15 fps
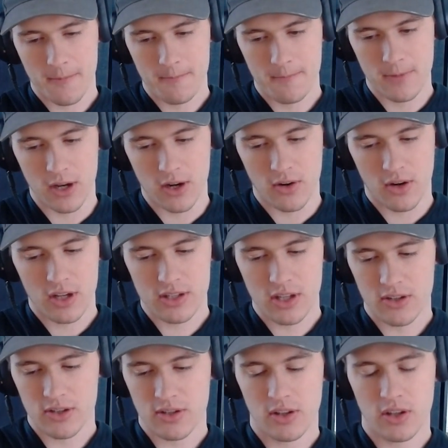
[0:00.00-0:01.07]
you know, because
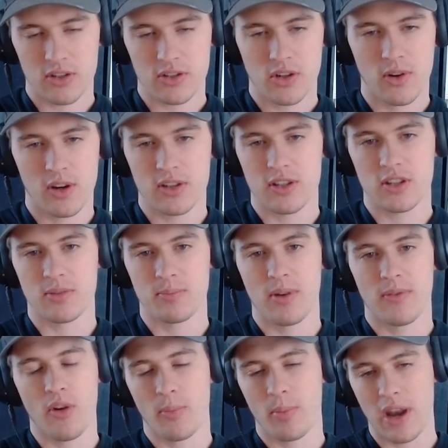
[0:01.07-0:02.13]
there's criticism
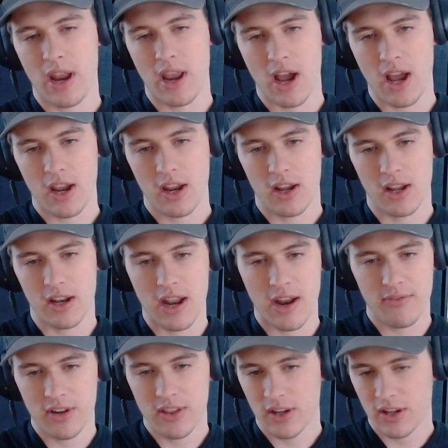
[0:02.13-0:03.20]
of OpenAI and
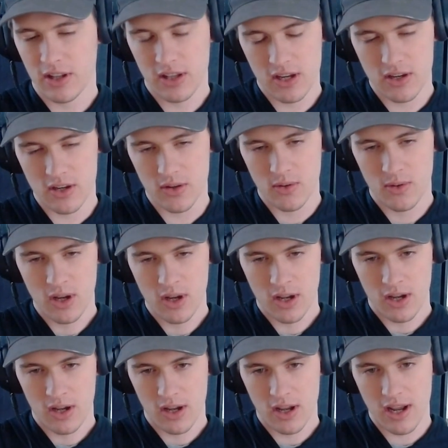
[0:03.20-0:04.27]
everything that they do,
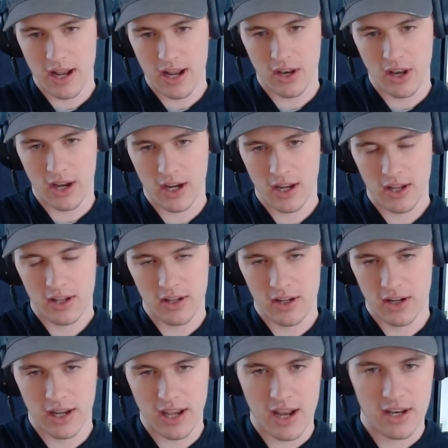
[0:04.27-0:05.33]
and, like,
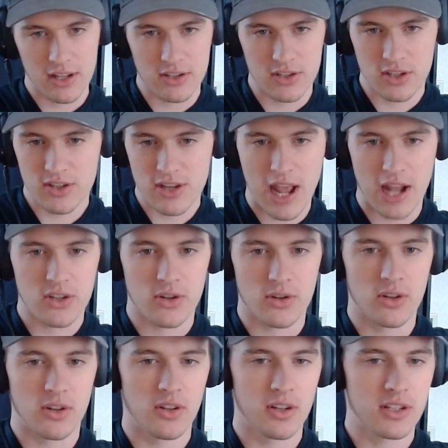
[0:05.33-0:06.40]
again, it's just
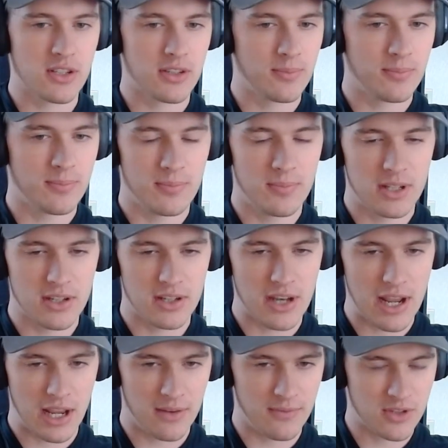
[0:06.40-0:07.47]
natural. It's a it's a
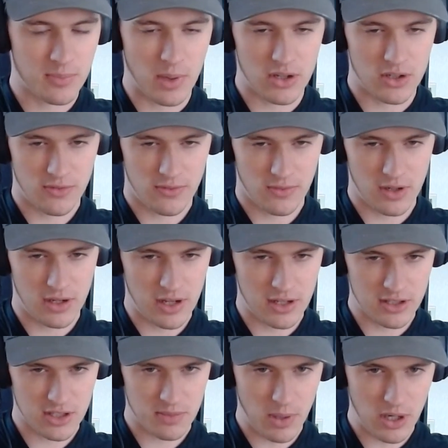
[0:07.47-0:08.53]
negative sponge.
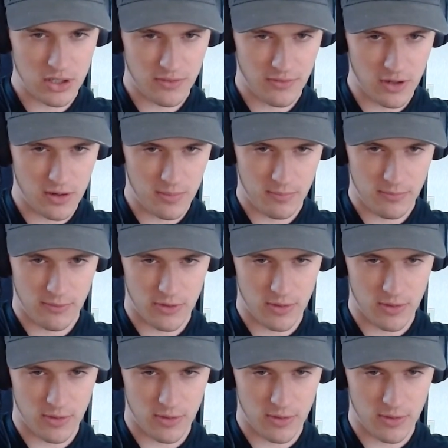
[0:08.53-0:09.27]
It's a sponge for